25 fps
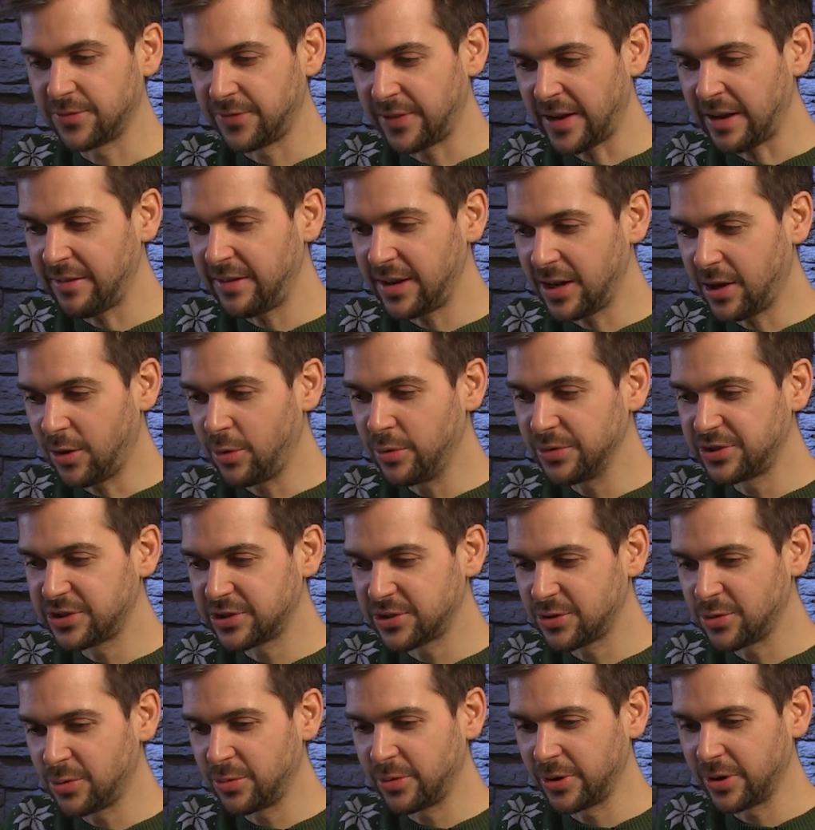very old
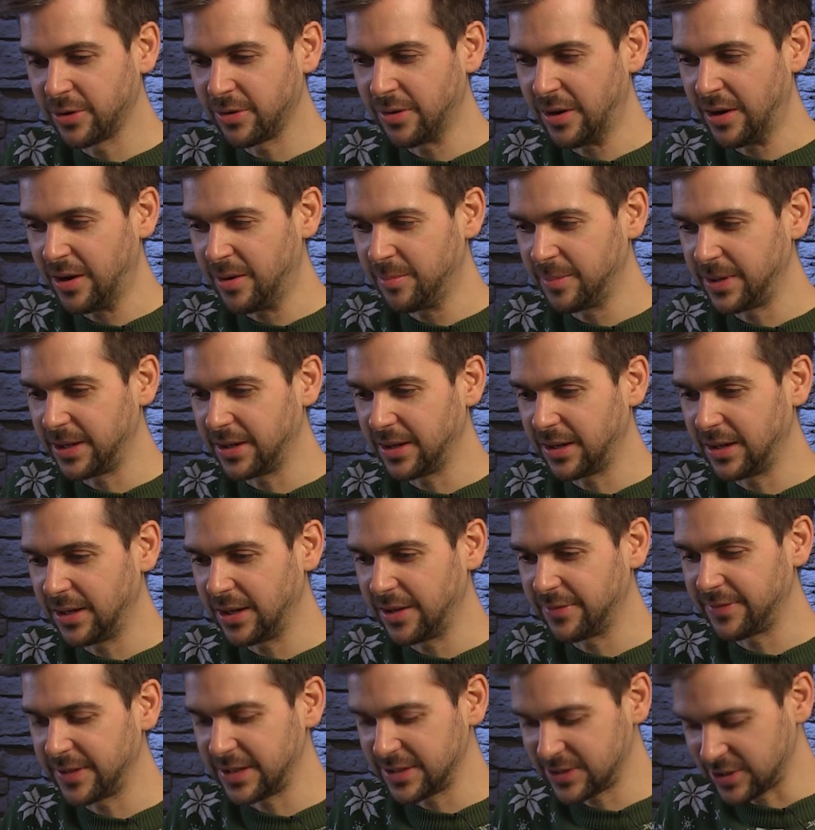school, your army, and I
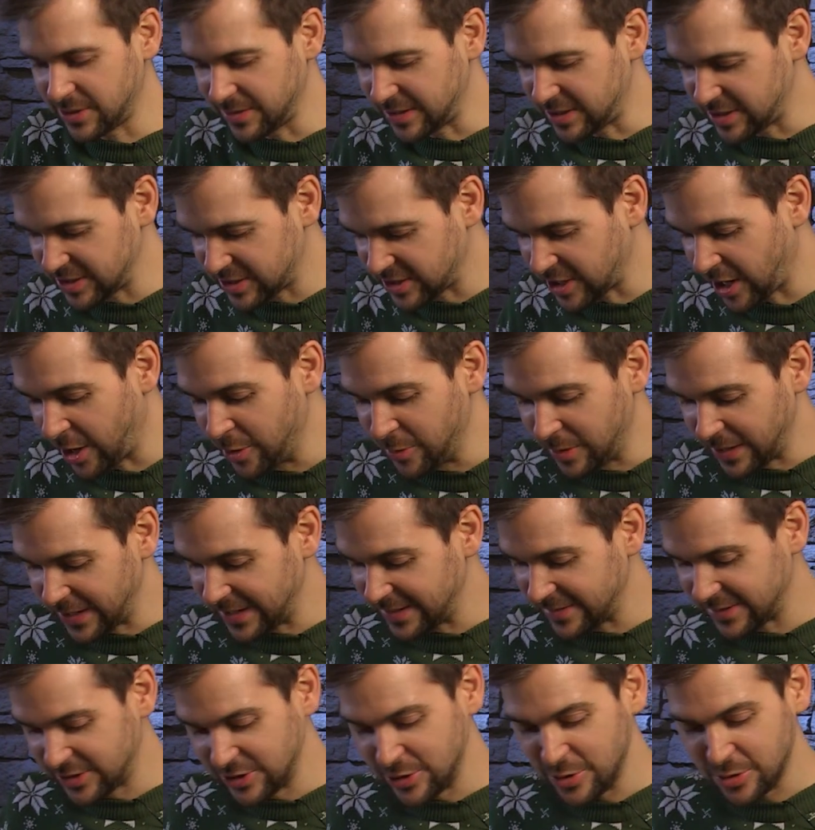love it. So this is
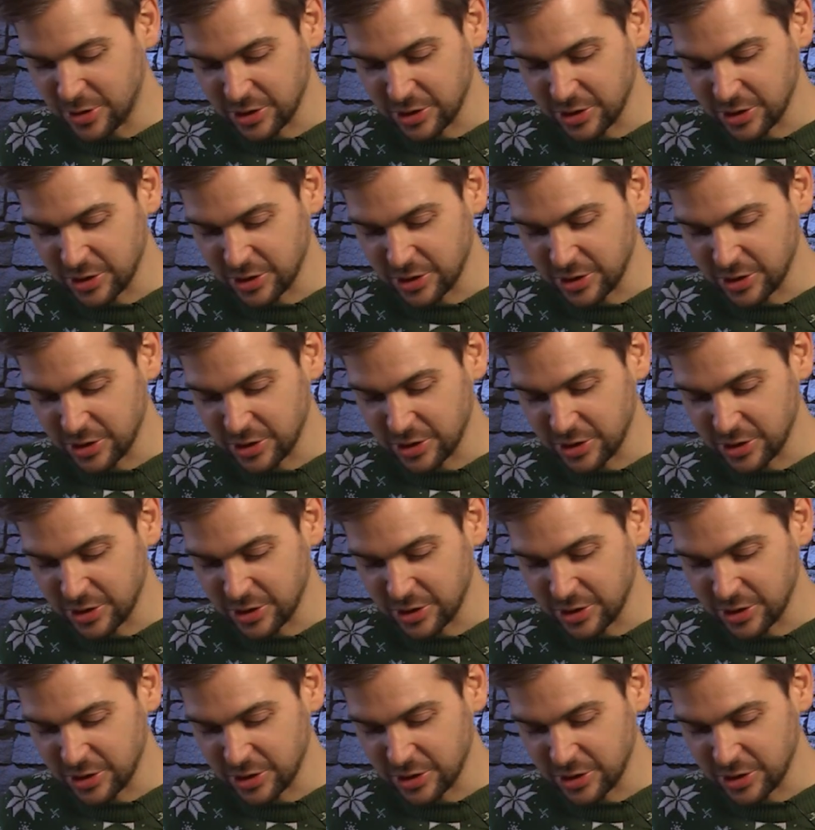totally new,